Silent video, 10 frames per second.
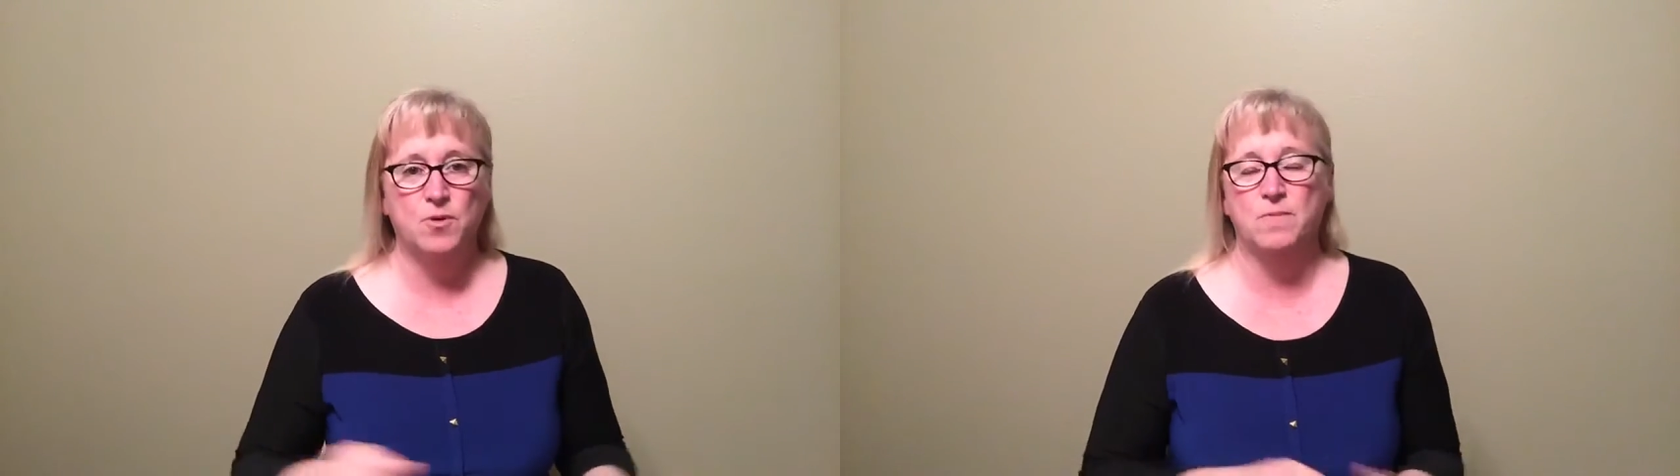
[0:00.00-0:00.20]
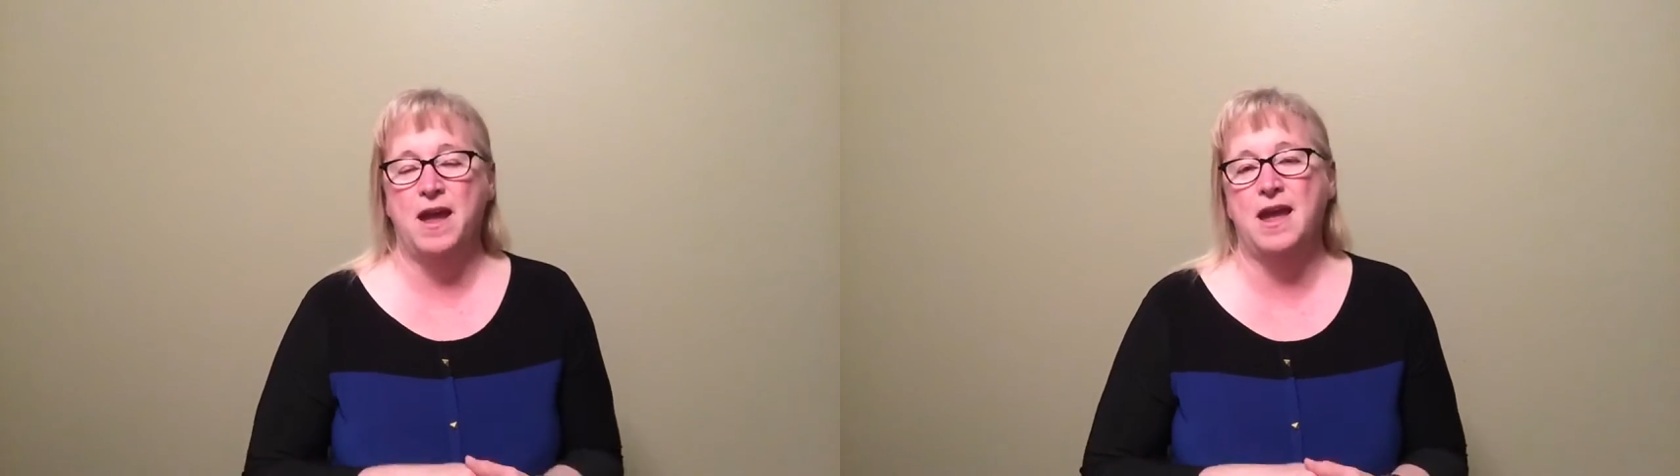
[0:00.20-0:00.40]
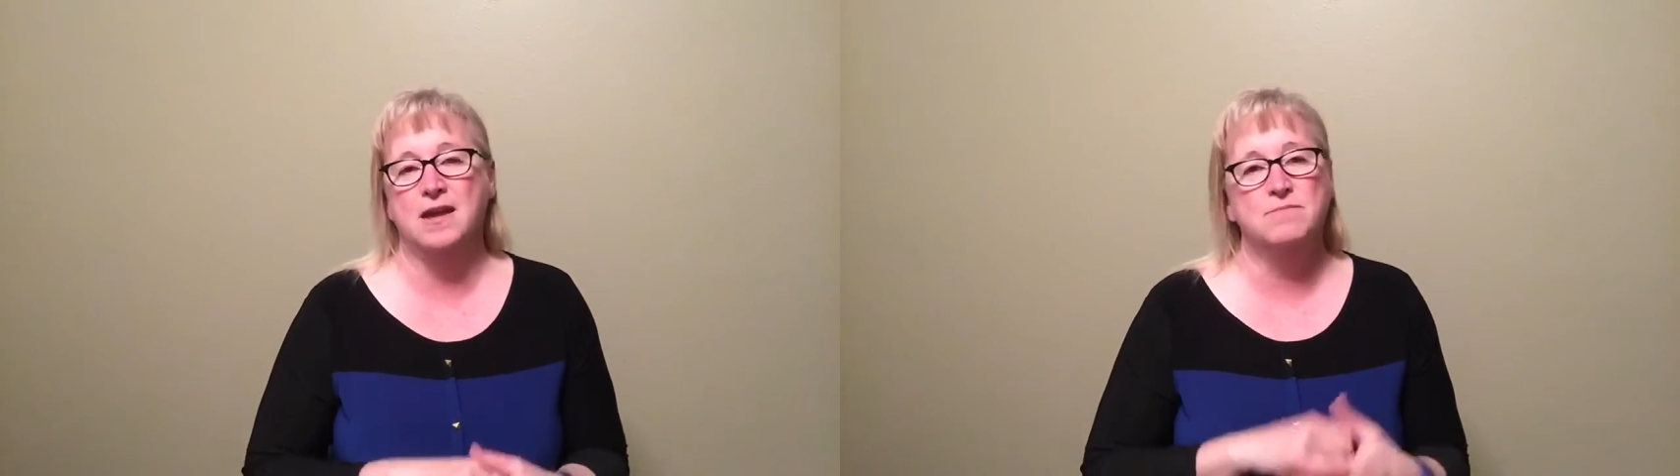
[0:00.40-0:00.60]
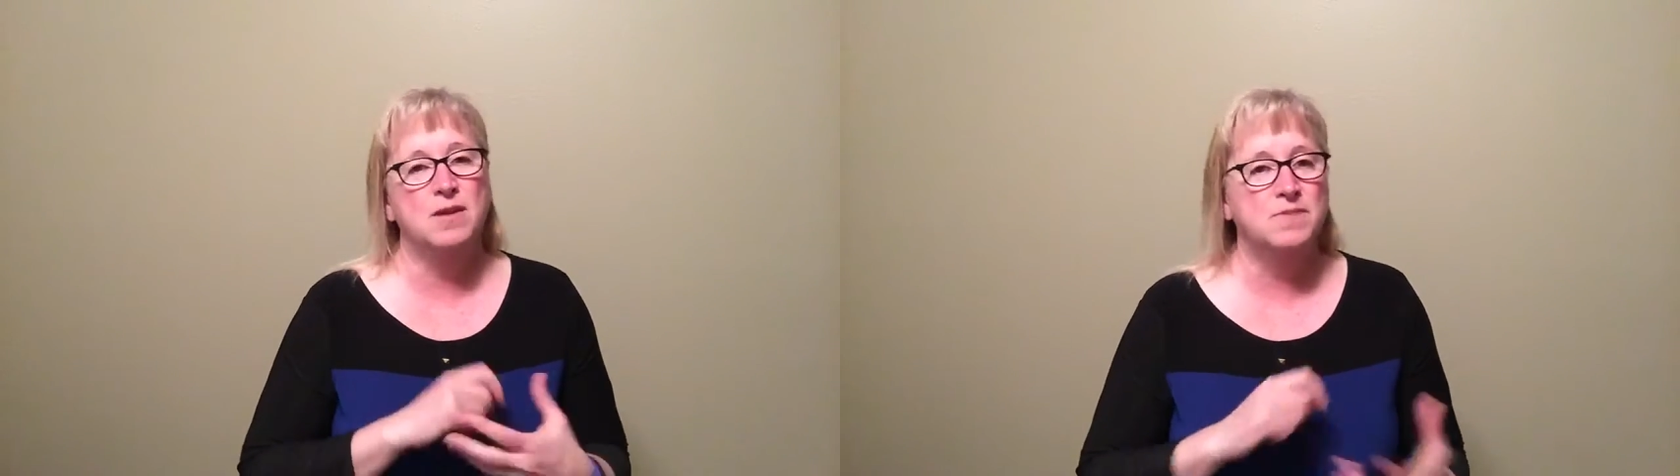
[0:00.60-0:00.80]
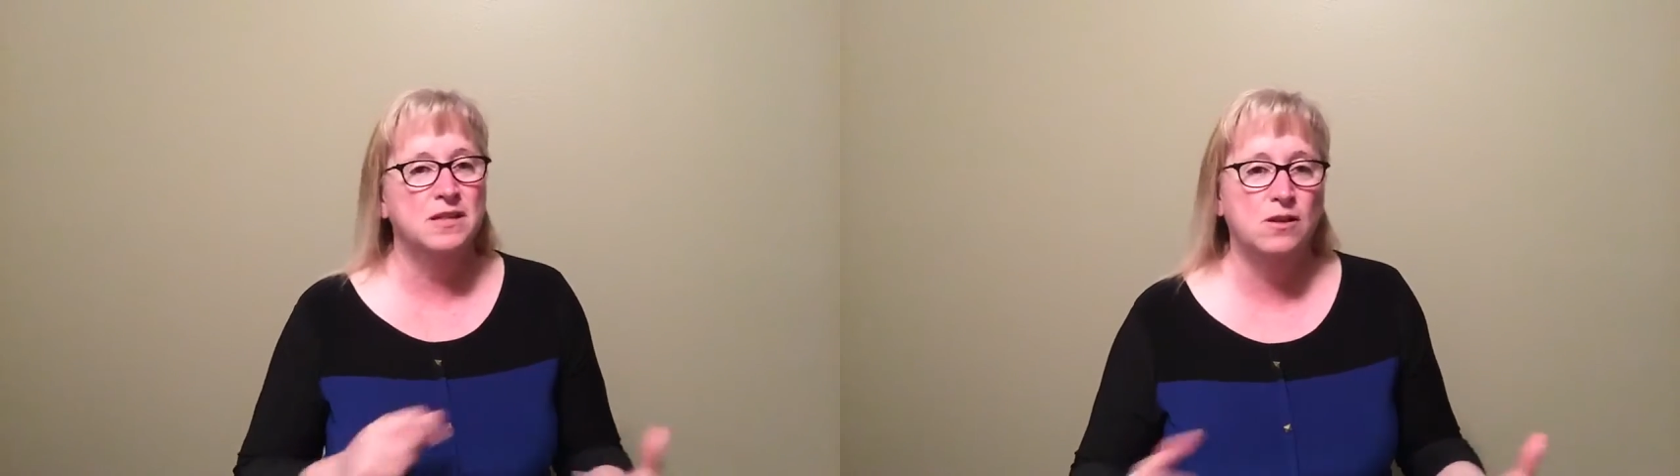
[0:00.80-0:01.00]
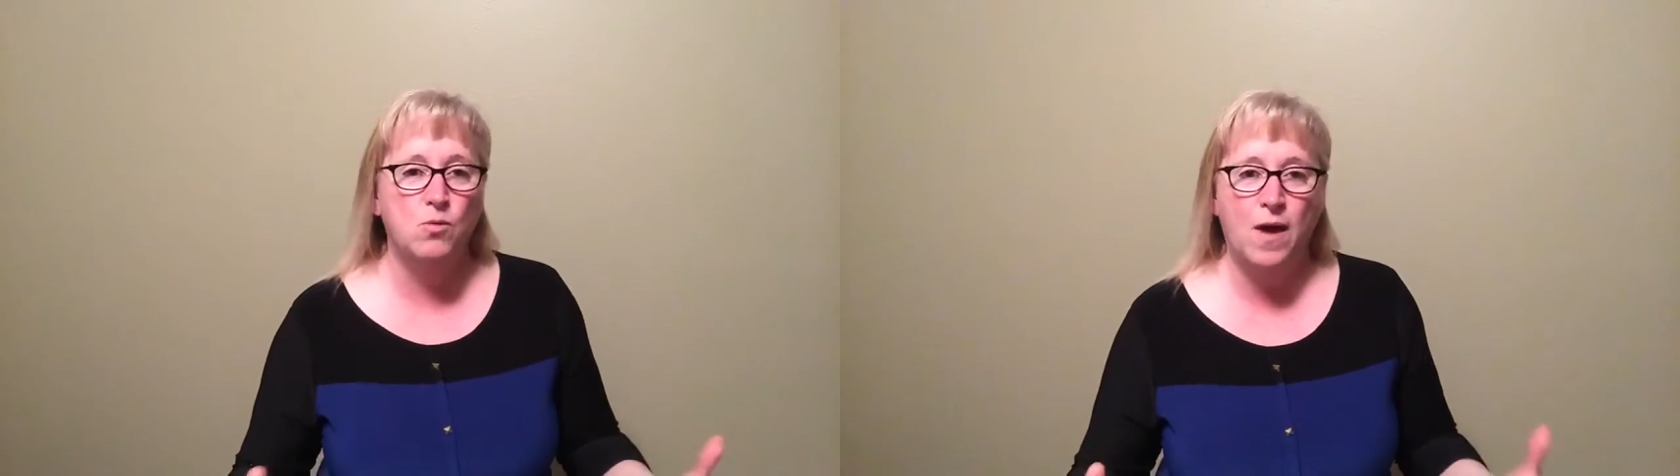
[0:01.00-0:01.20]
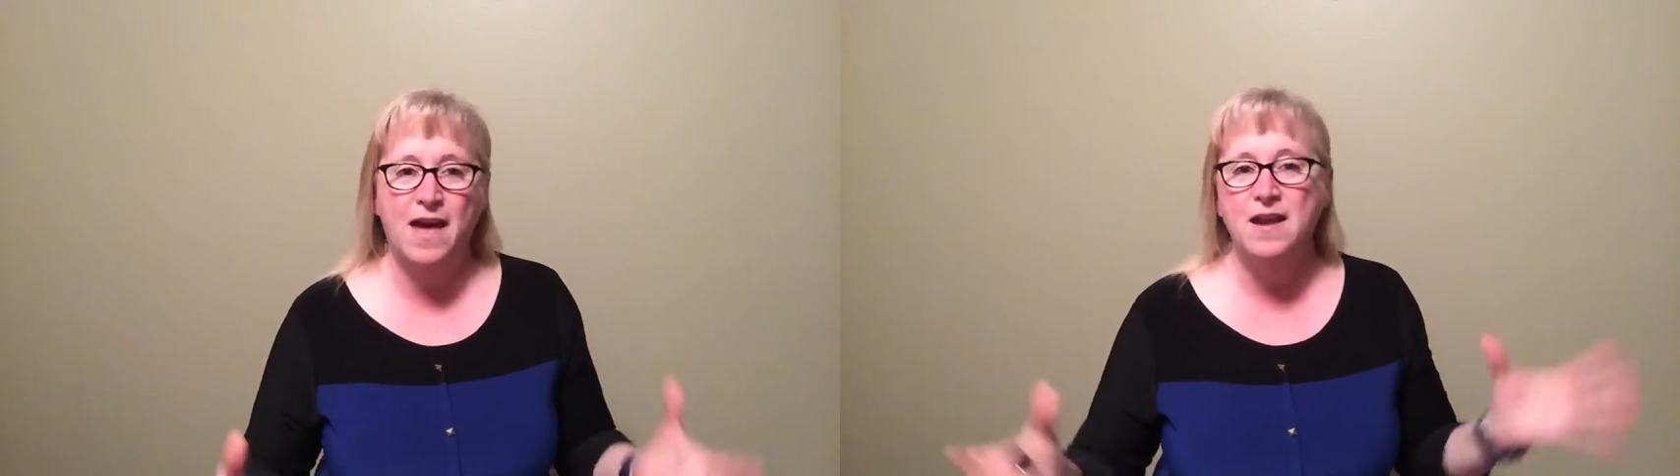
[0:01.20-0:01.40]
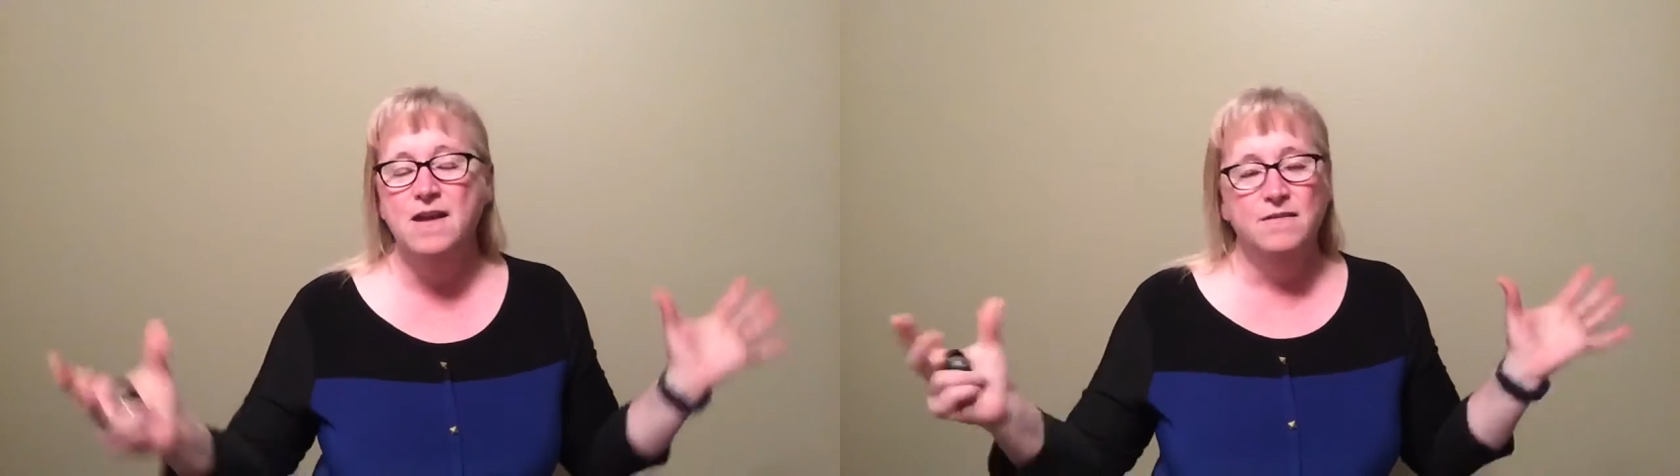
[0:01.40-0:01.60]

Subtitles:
or my hand might be a little wet